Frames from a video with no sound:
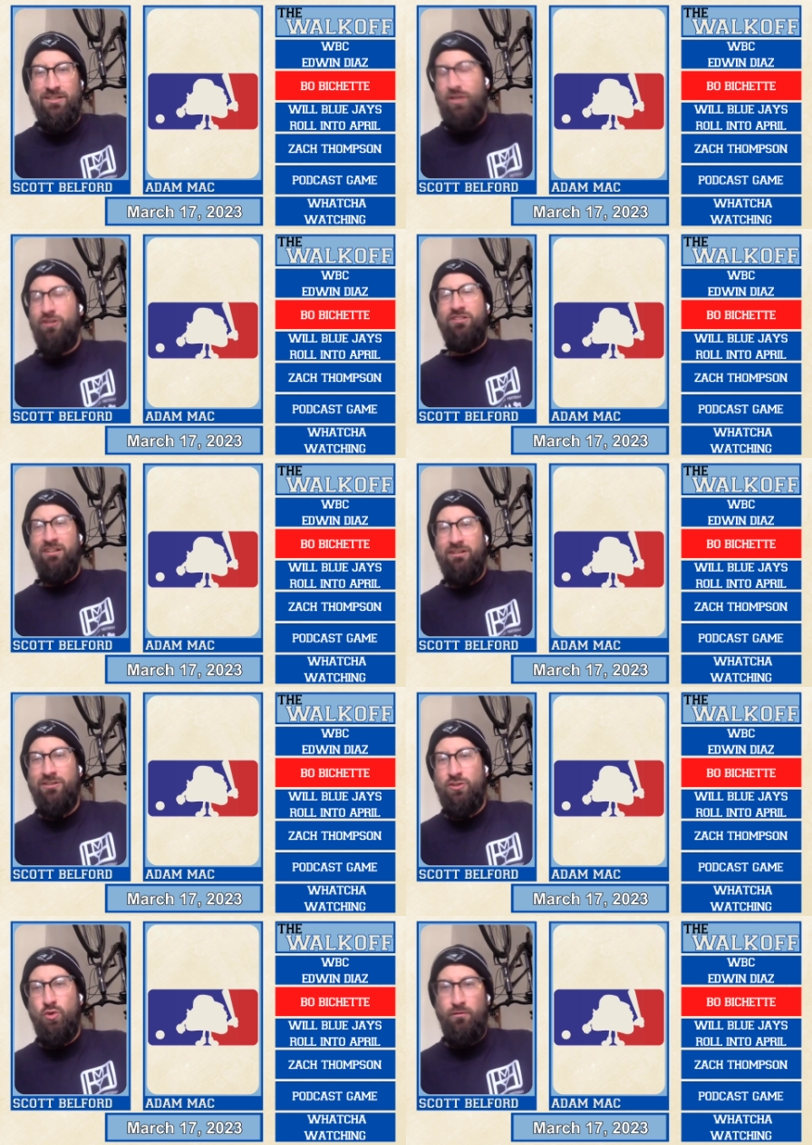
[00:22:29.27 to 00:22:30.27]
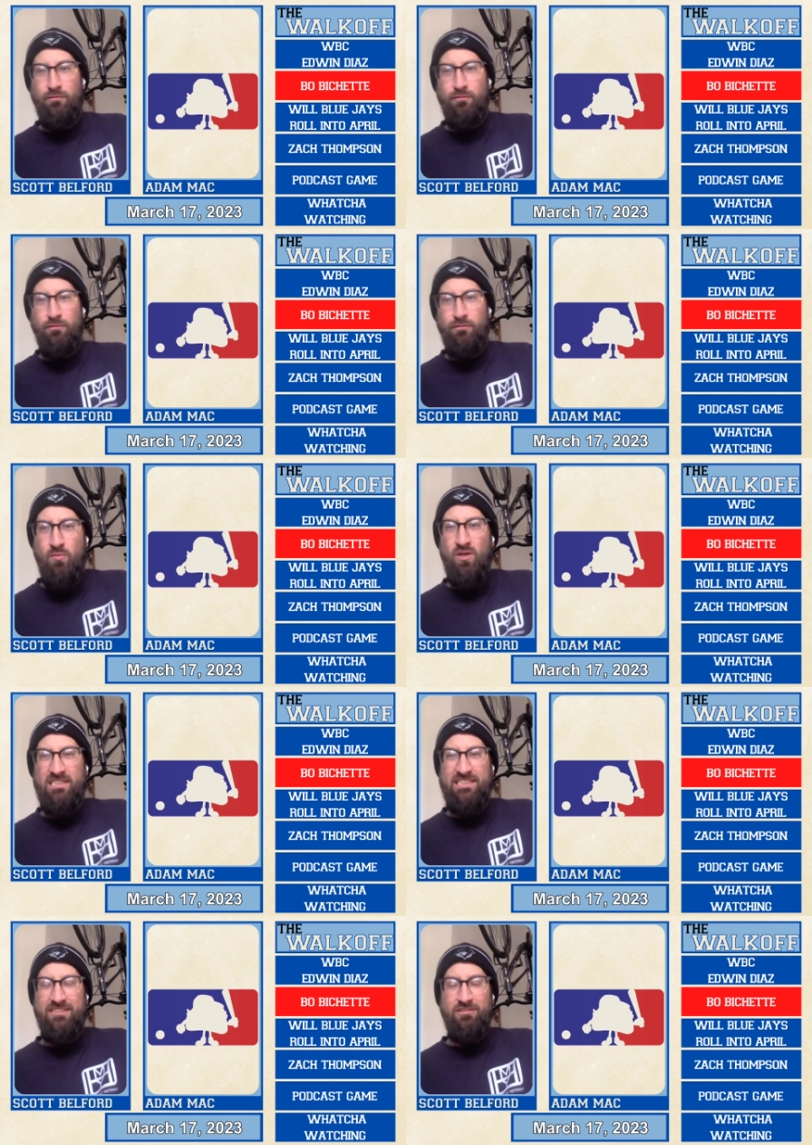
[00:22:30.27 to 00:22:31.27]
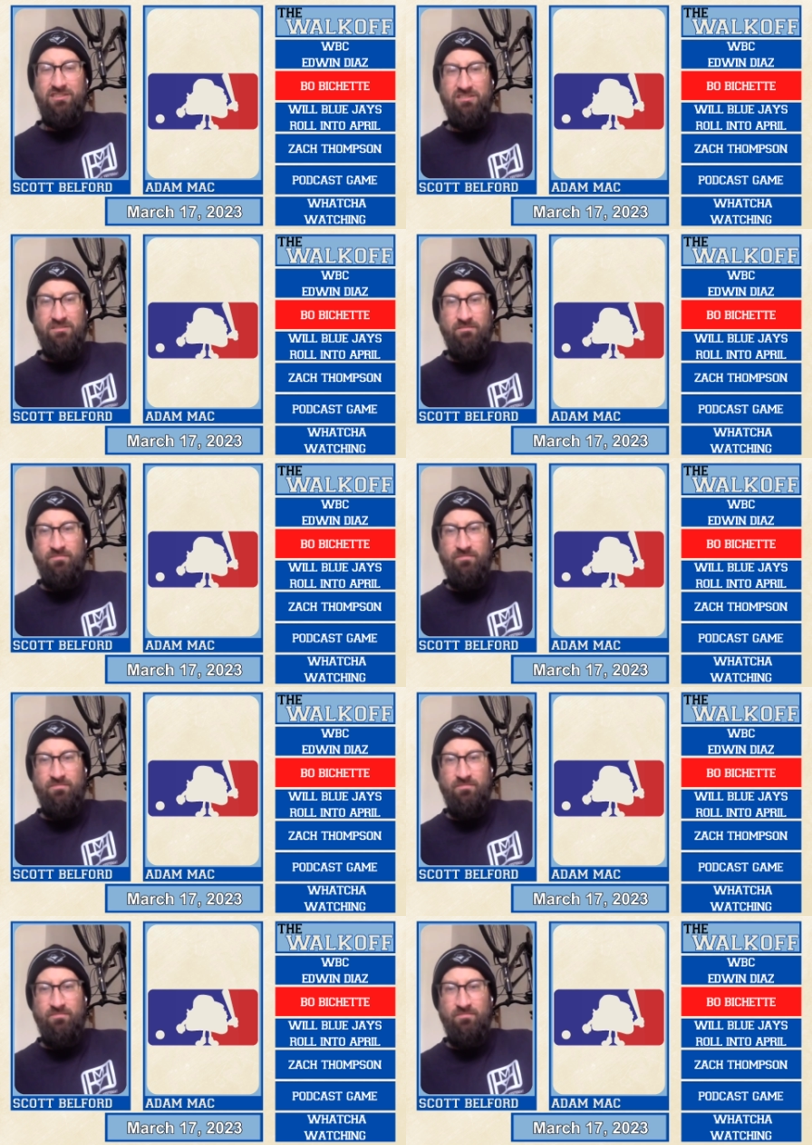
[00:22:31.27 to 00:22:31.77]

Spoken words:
Kirk's under control for 4 more years.